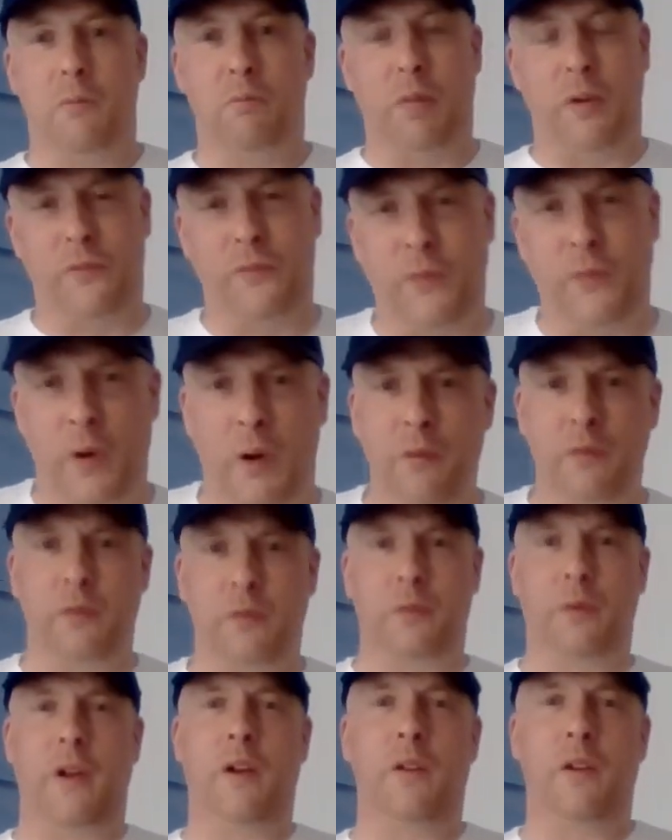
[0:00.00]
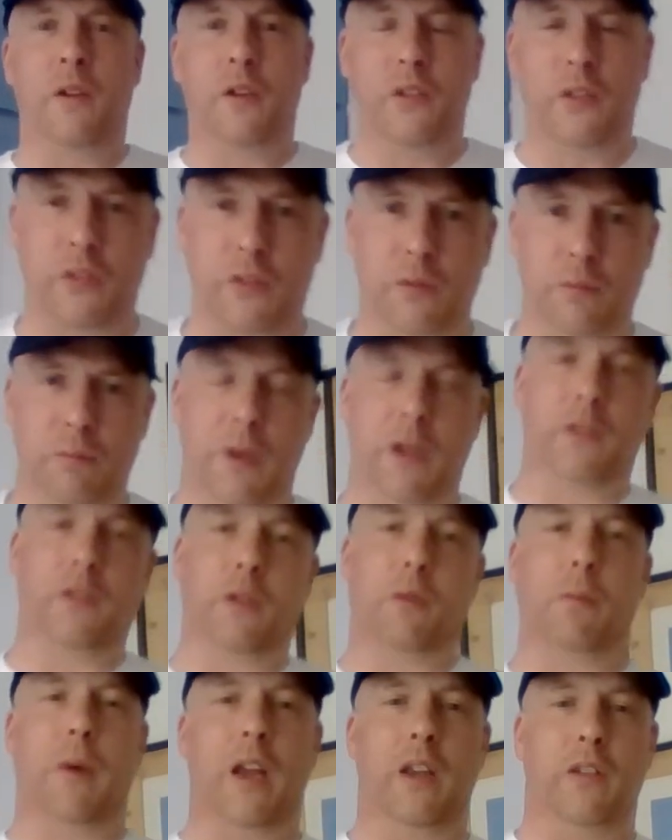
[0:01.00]
performs well, smells
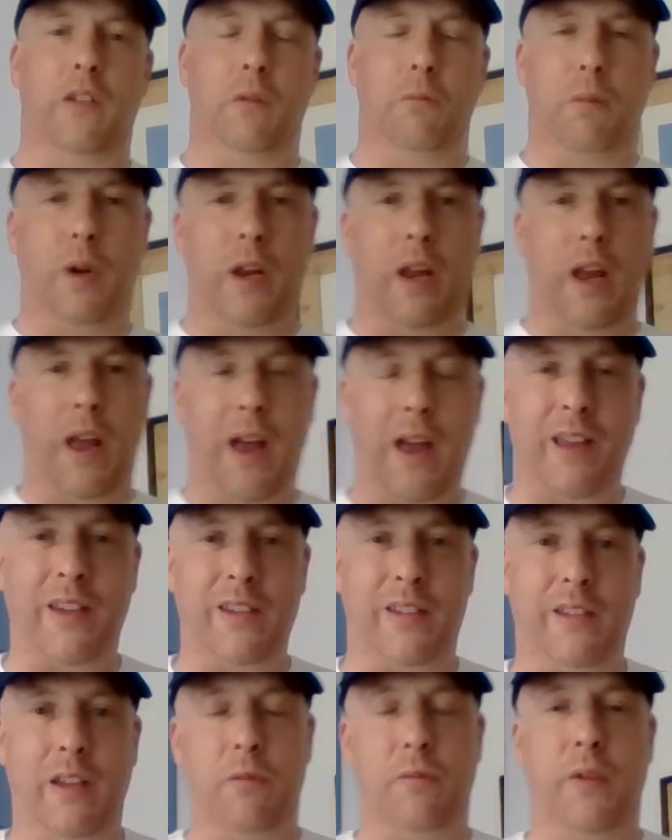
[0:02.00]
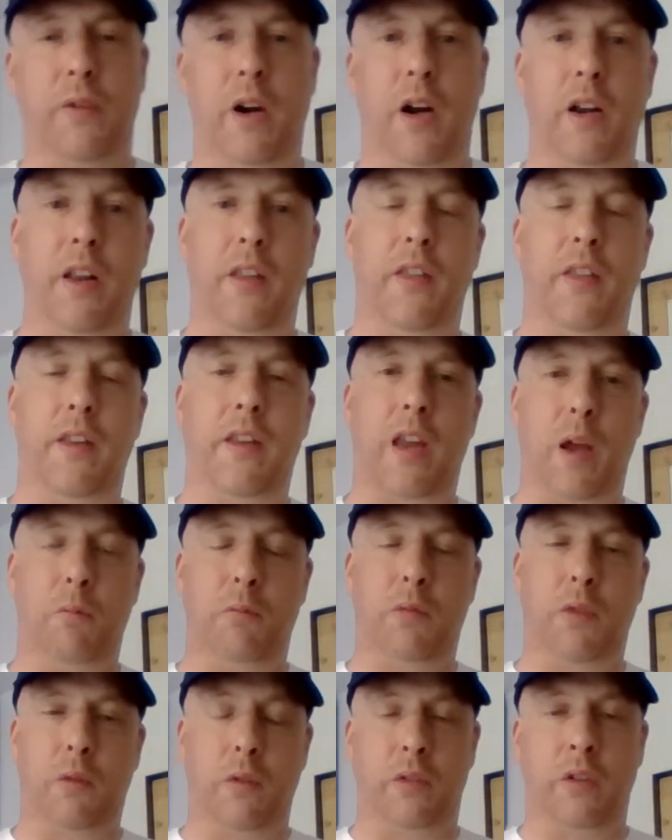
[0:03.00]
amazing, but it has divided the
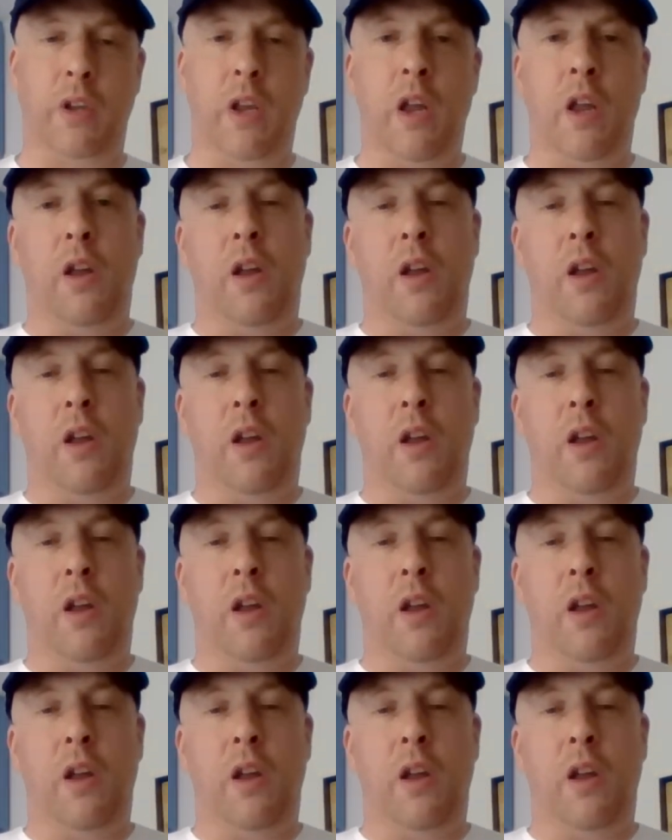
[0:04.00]
camps because